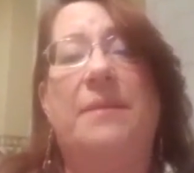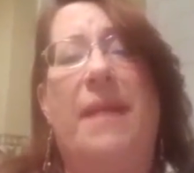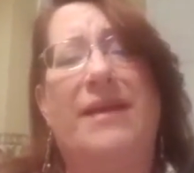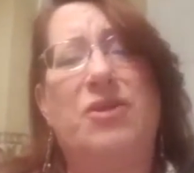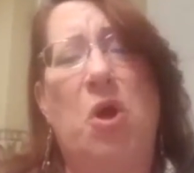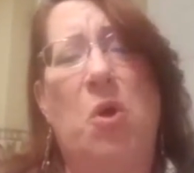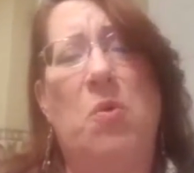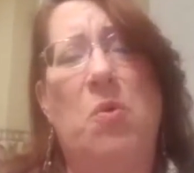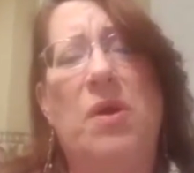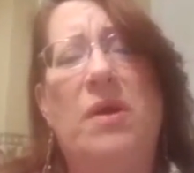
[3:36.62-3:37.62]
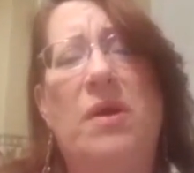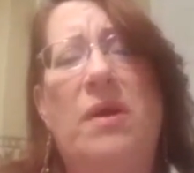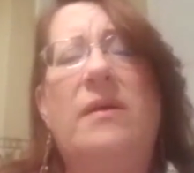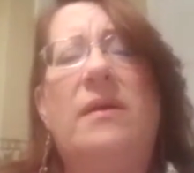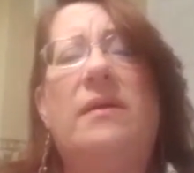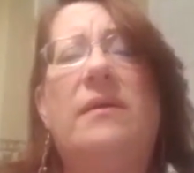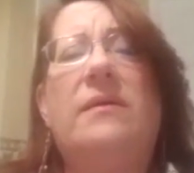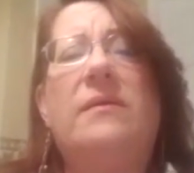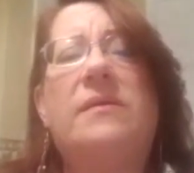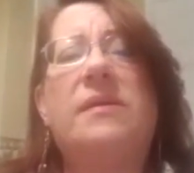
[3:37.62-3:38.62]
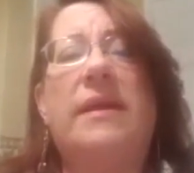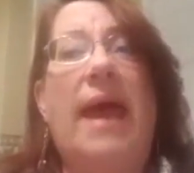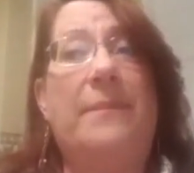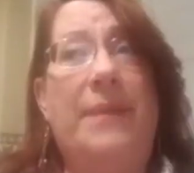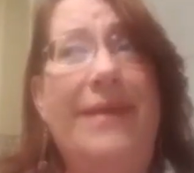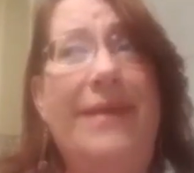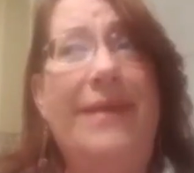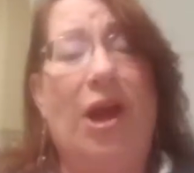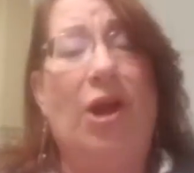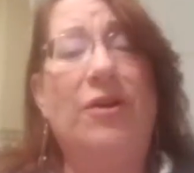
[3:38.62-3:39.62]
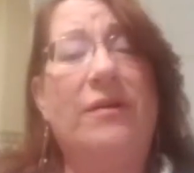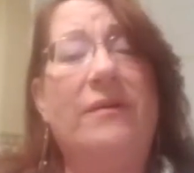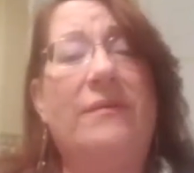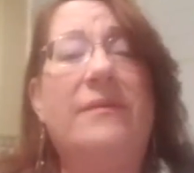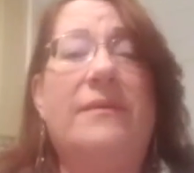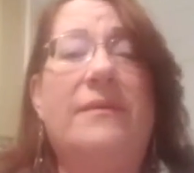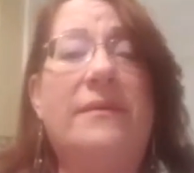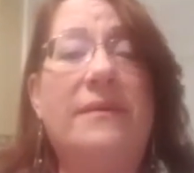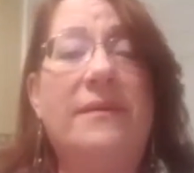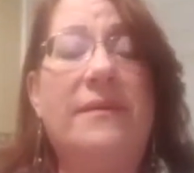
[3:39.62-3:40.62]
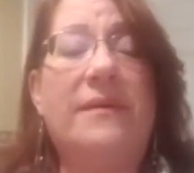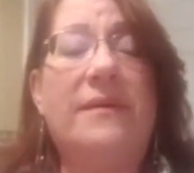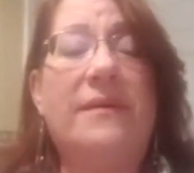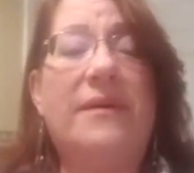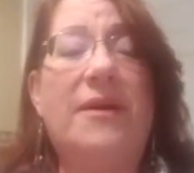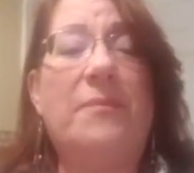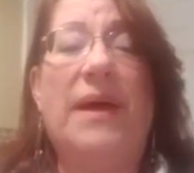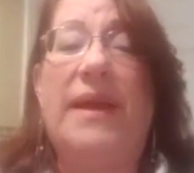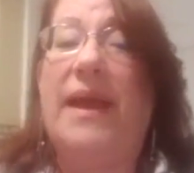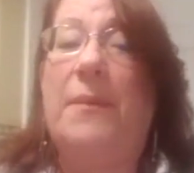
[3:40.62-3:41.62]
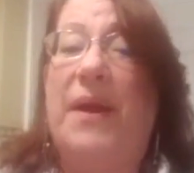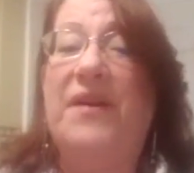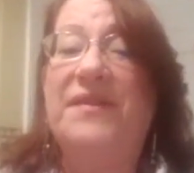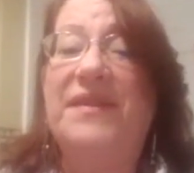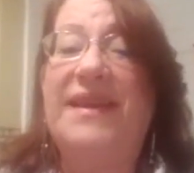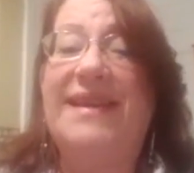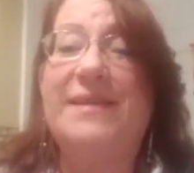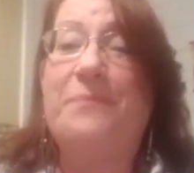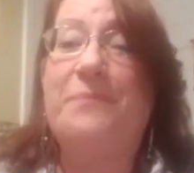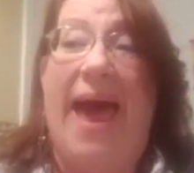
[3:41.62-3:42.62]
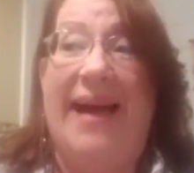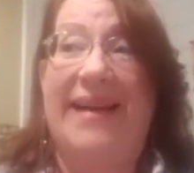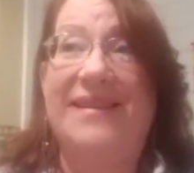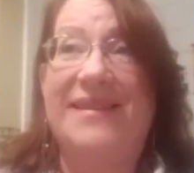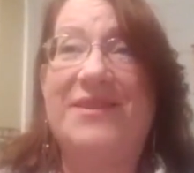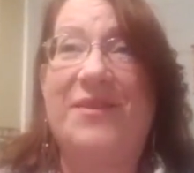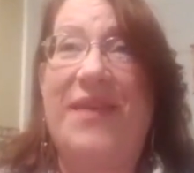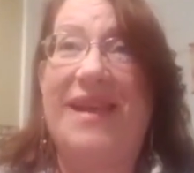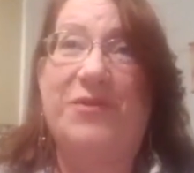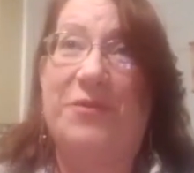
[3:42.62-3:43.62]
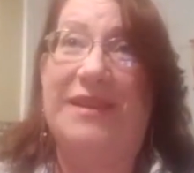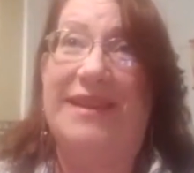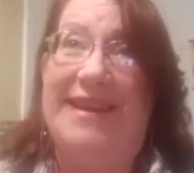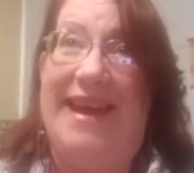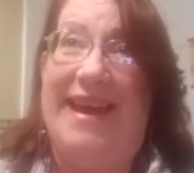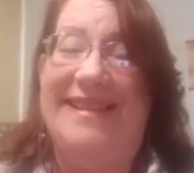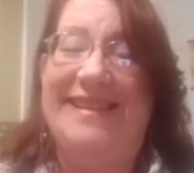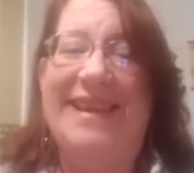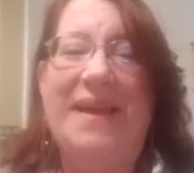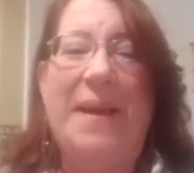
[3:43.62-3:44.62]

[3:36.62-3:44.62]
my toe to not be there, but apparently back. So that's really nice.